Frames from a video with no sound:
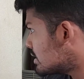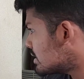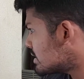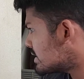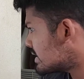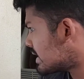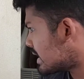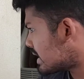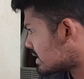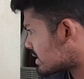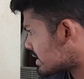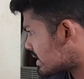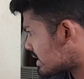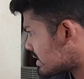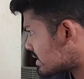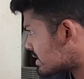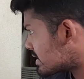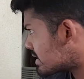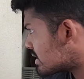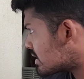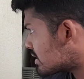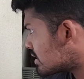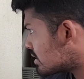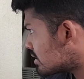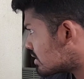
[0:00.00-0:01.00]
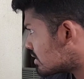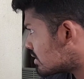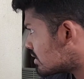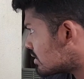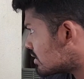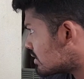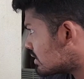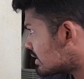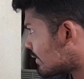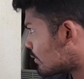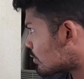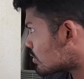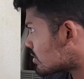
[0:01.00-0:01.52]
Zeldris?
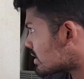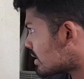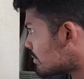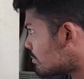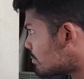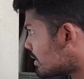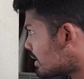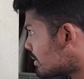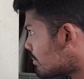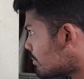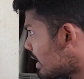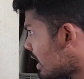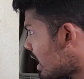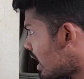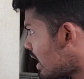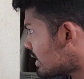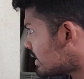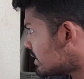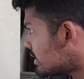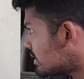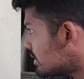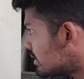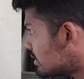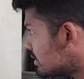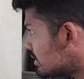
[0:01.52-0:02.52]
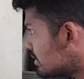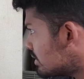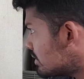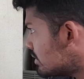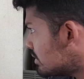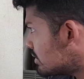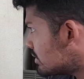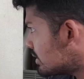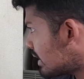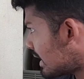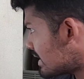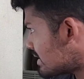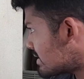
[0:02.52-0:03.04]
That was somebody behind.
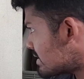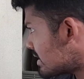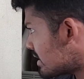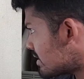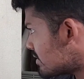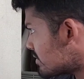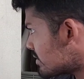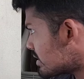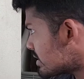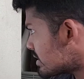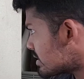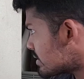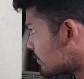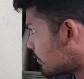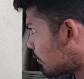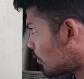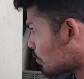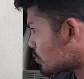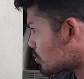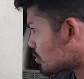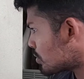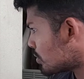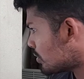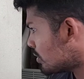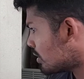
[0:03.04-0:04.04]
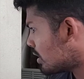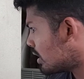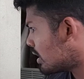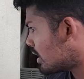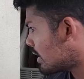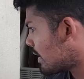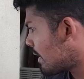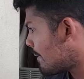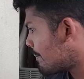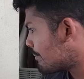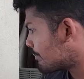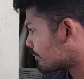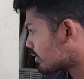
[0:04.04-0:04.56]
That's Zeldris for sure.
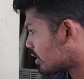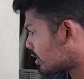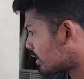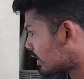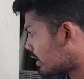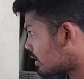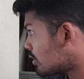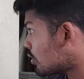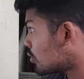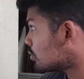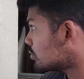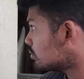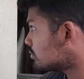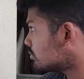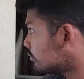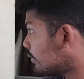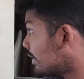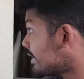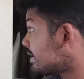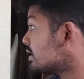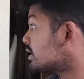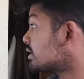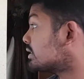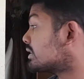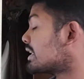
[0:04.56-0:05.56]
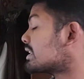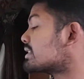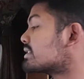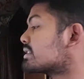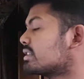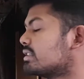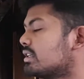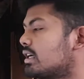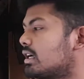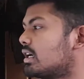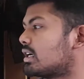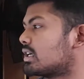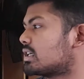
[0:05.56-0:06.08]
Okay, no, wait,
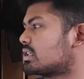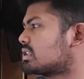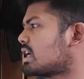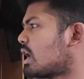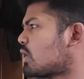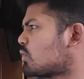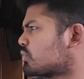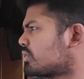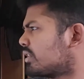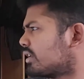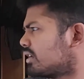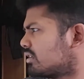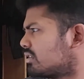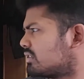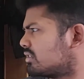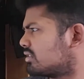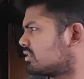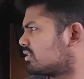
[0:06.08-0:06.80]
that's Gautha.